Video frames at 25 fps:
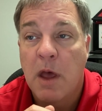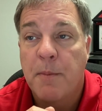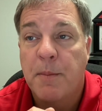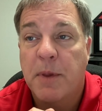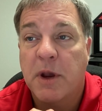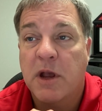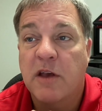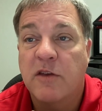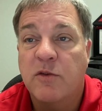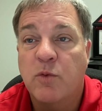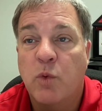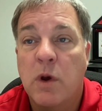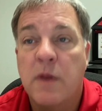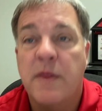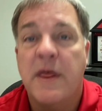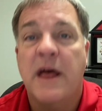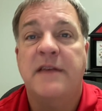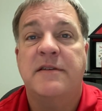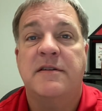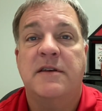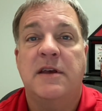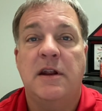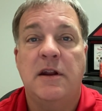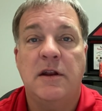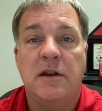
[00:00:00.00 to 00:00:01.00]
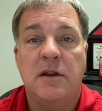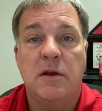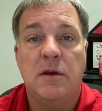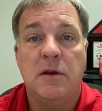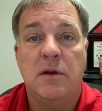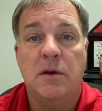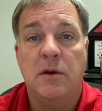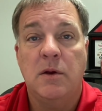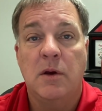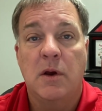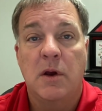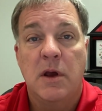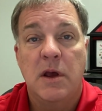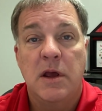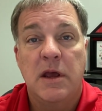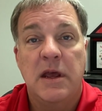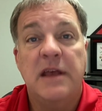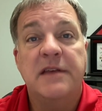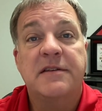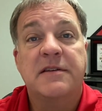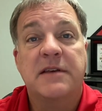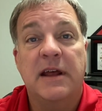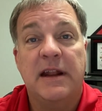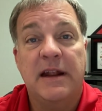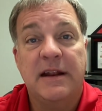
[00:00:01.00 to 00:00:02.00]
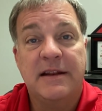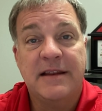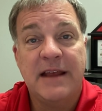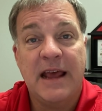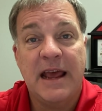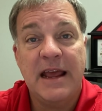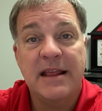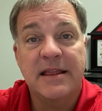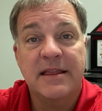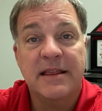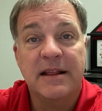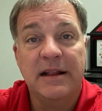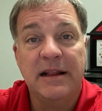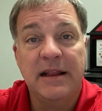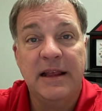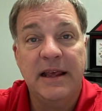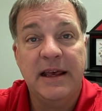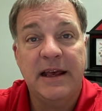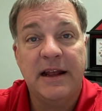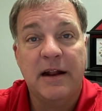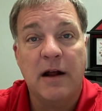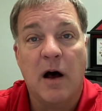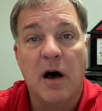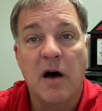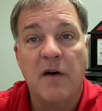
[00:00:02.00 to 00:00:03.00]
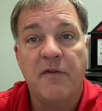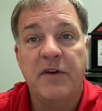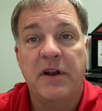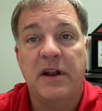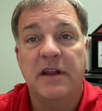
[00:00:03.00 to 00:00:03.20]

Because what that's going to do, it's going to take the lid off,